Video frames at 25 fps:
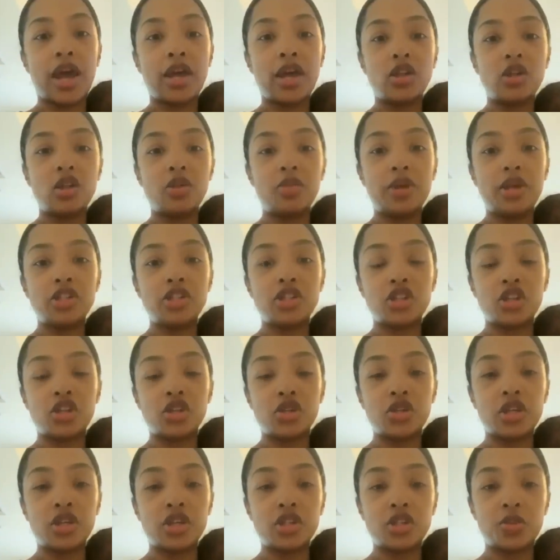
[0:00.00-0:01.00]
How do you make sure
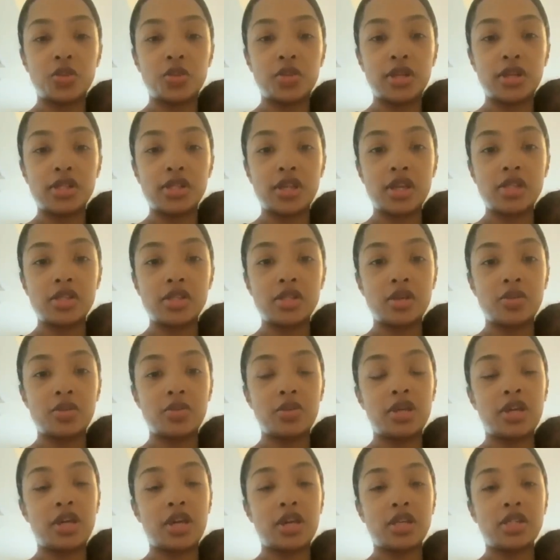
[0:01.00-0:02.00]
you get your placenta?
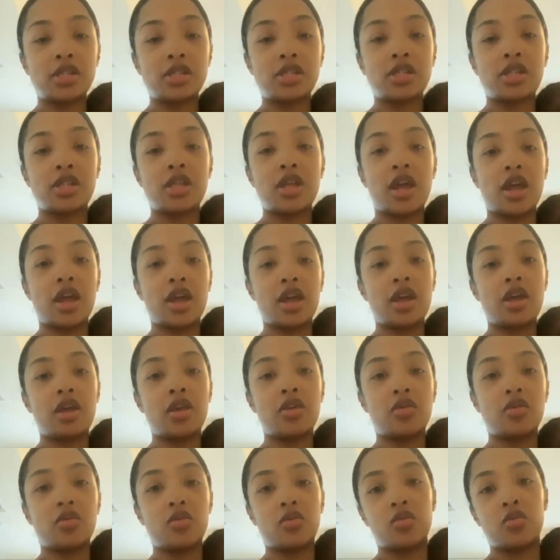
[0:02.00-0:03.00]
Because
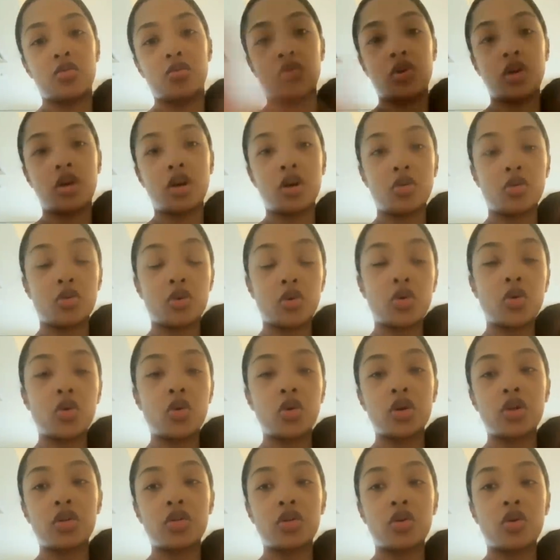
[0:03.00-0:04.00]
they uh,
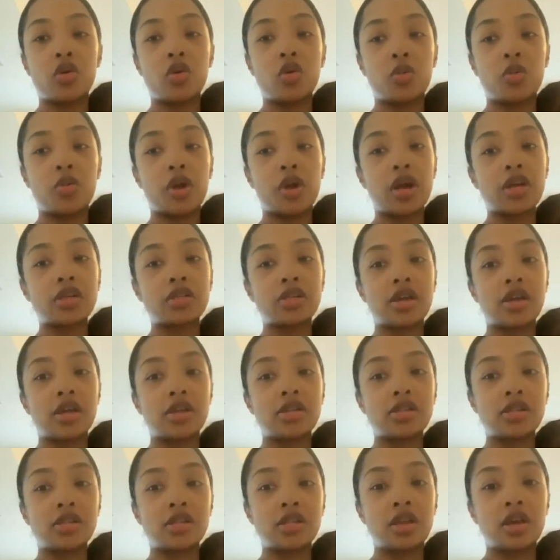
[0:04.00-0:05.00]
record the whole
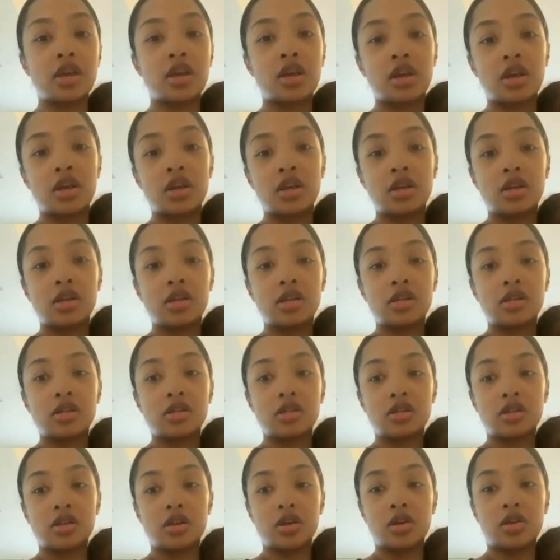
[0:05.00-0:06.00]
process.
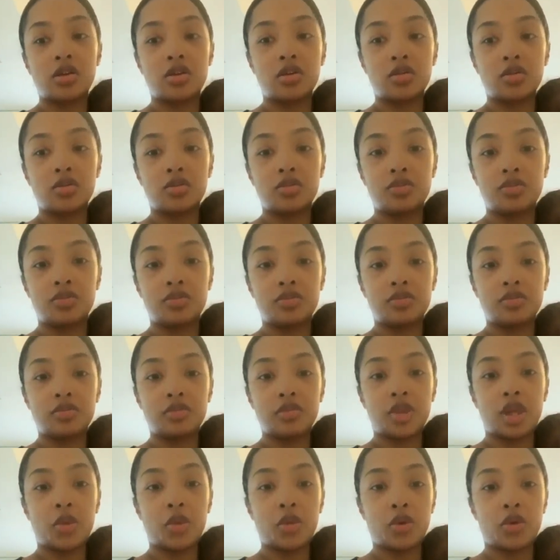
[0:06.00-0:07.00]
So
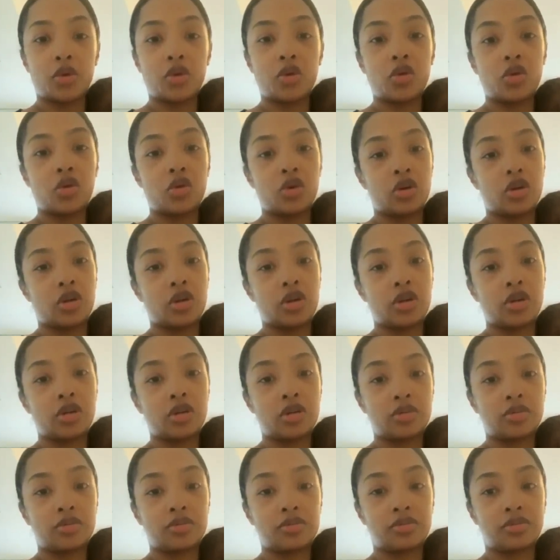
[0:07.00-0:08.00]
they
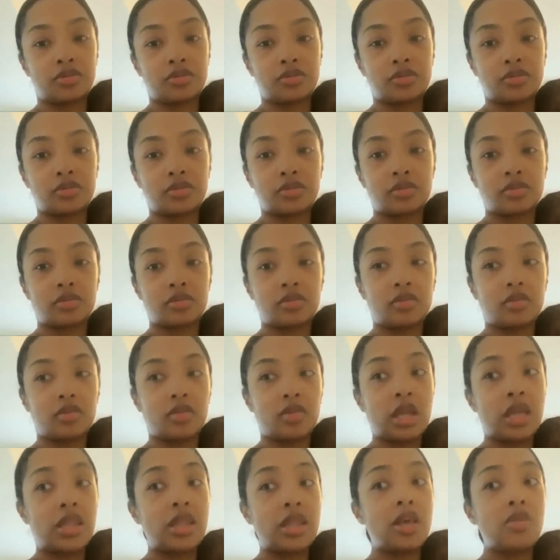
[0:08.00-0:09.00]
record
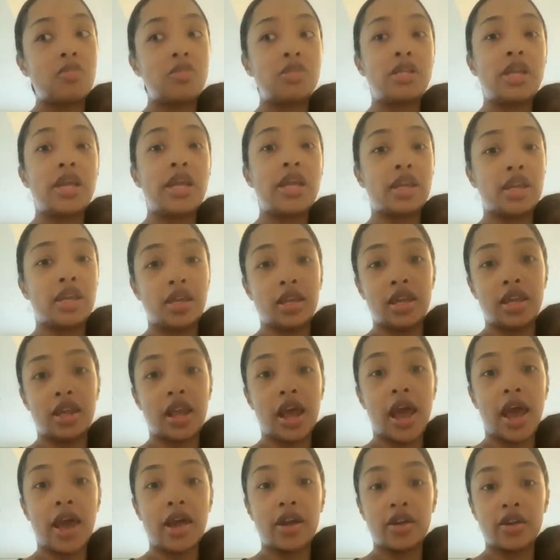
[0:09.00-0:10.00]
them taking it
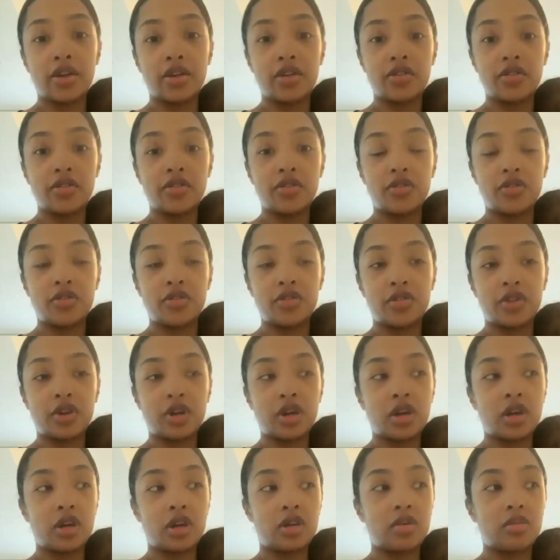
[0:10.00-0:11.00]
out of,
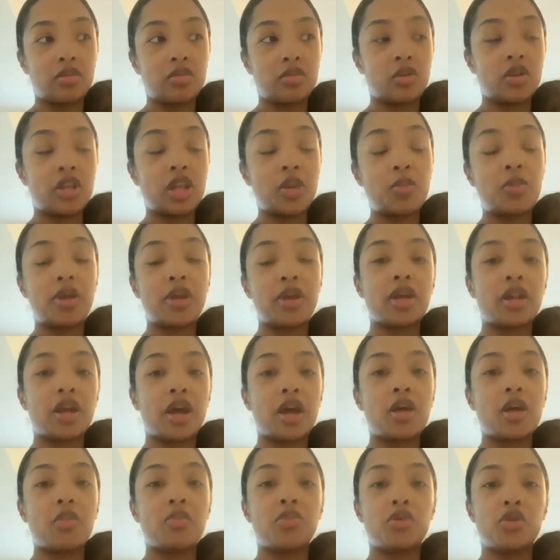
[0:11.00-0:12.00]
um, when they pick it
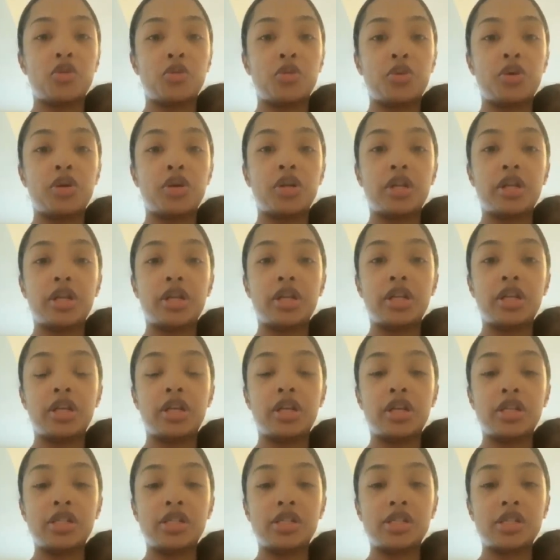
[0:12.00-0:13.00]
up, you put it
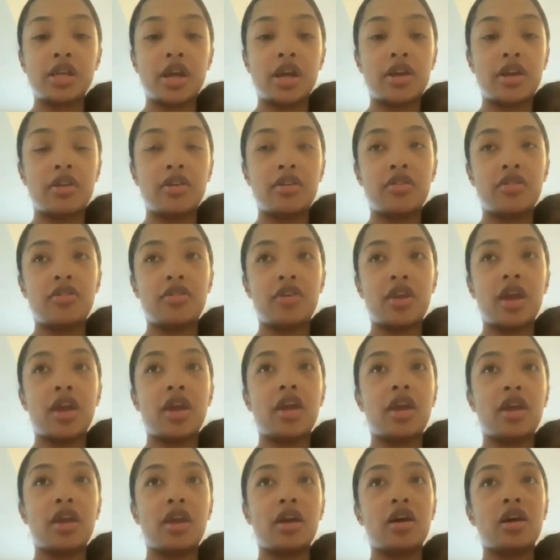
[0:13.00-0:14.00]
inside of
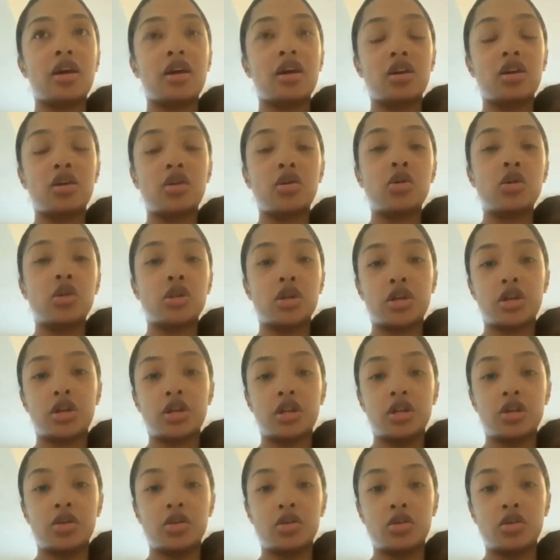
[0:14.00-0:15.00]
a uh, cooler,
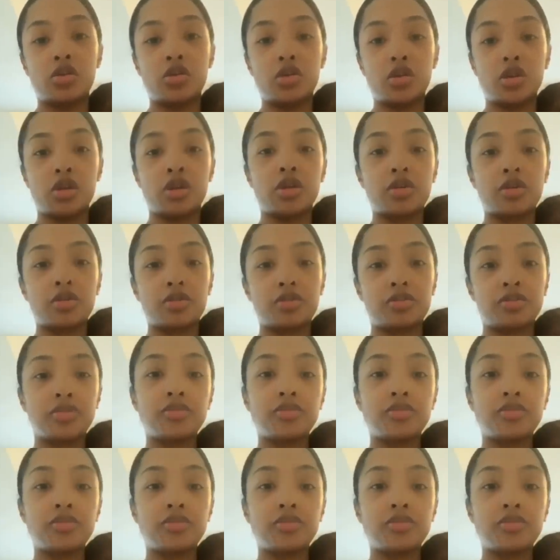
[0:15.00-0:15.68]
little cooler.